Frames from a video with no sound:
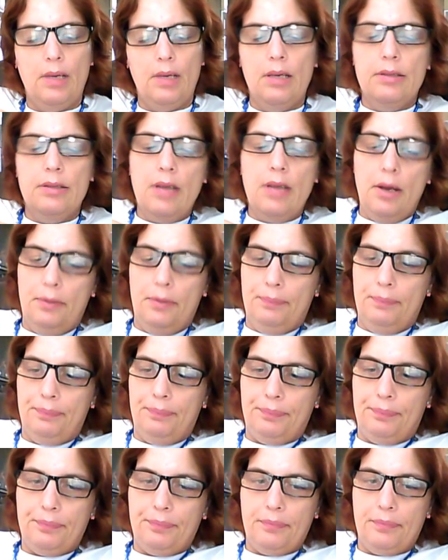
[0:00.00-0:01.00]
so it
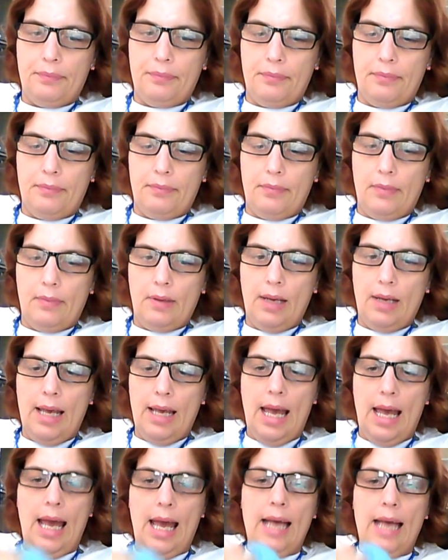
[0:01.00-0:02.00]

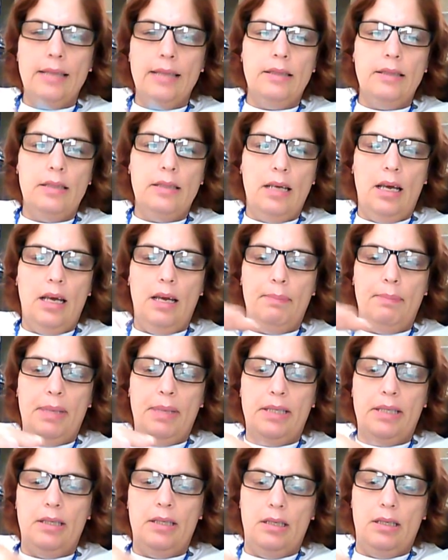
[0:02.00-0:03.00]
has
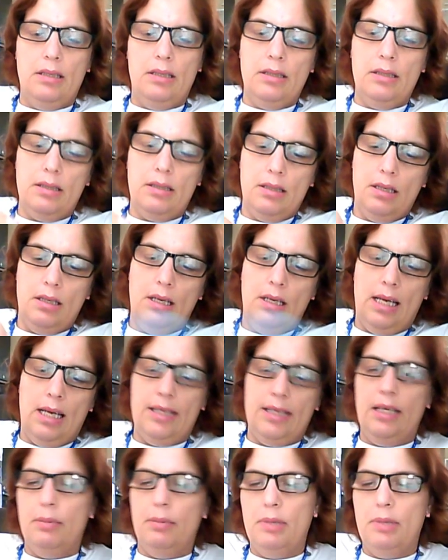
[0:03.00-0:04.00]
buttons.
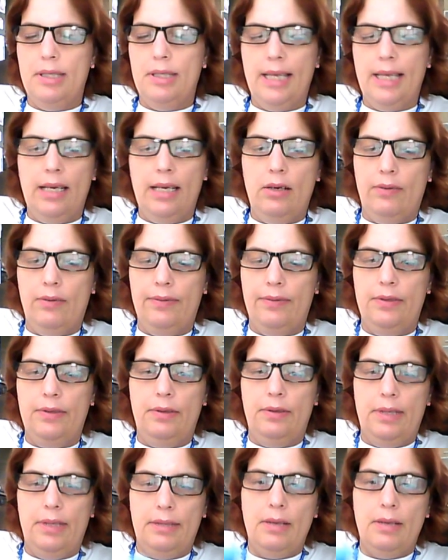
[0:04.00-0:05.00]
Actually, I'm going to take it off and
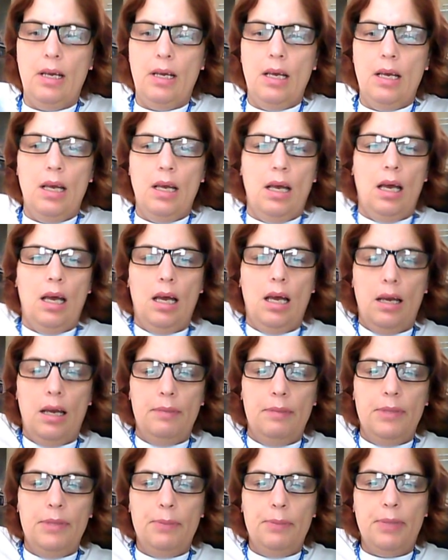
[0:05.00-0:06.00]
do
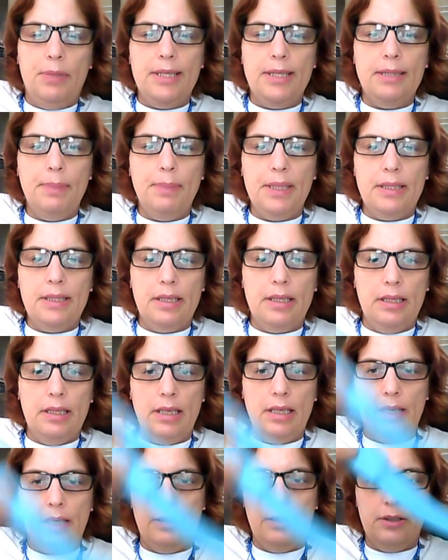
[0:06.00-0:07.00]
it. You press the
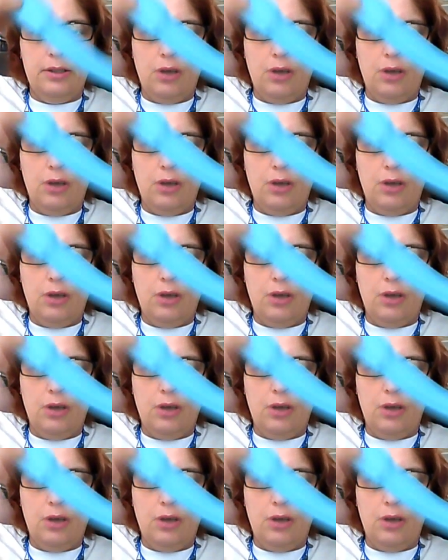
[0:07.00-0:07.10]
button at the